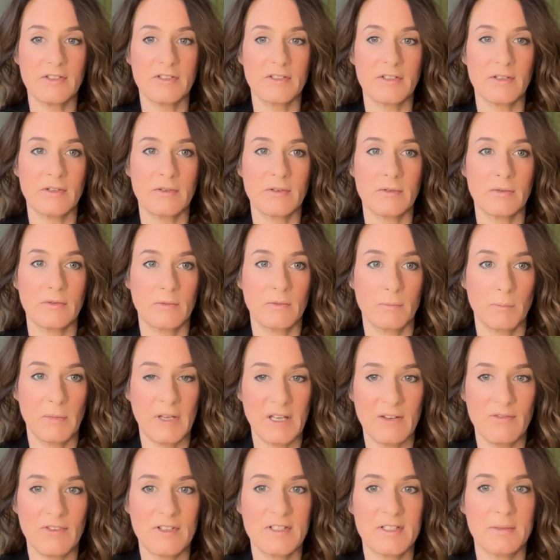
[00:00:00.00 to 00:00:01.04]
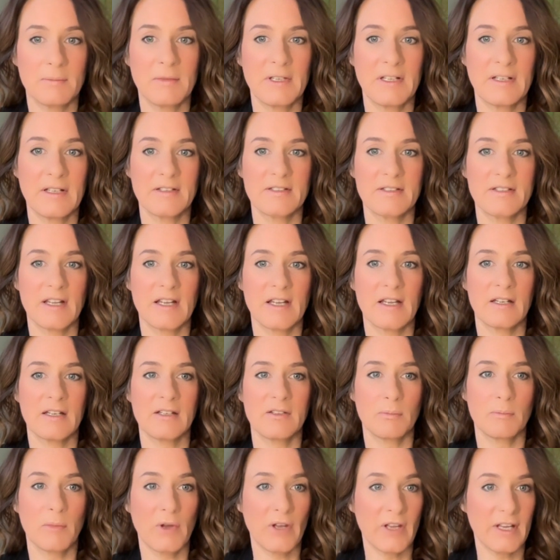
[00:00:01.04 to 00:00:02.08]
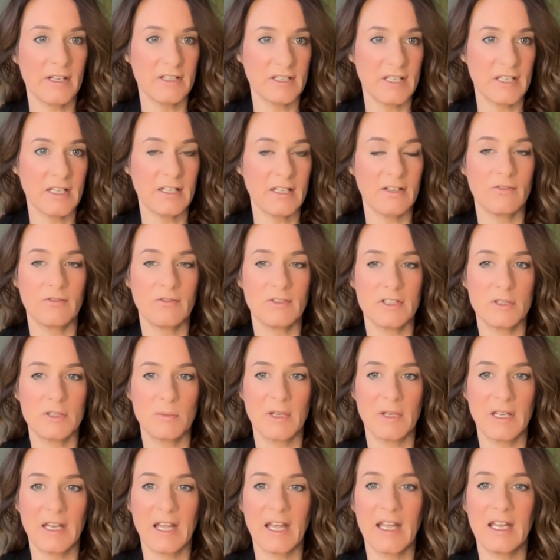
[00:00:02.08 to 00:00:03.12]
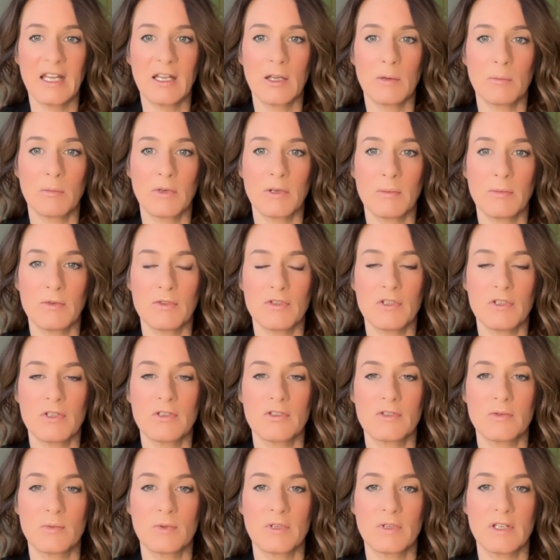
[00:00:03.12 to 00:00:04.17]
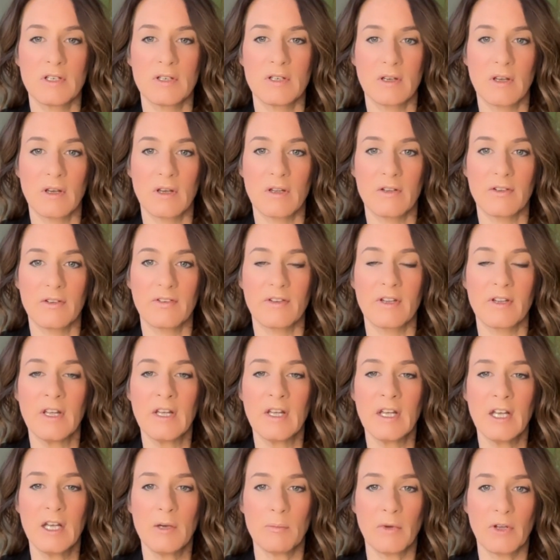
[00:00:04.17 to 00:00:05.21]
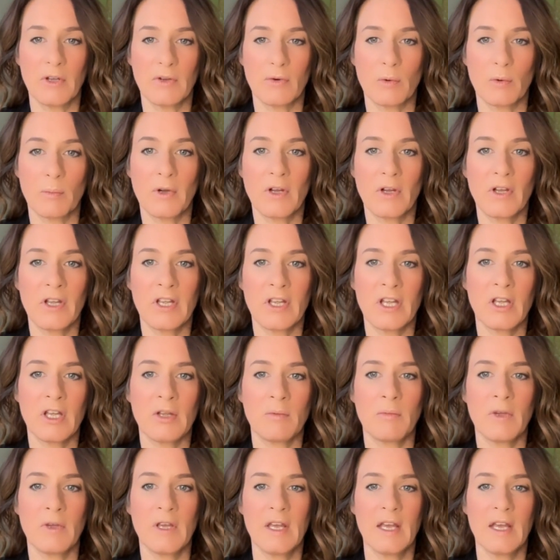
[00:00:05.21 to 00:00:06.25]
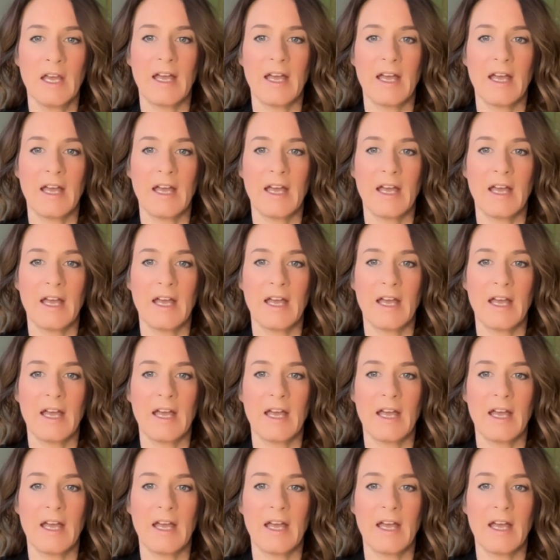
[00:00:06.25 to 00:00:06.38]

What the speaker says: So the B vitamins and biotin and vitamin K can be produced within the gut microbiome,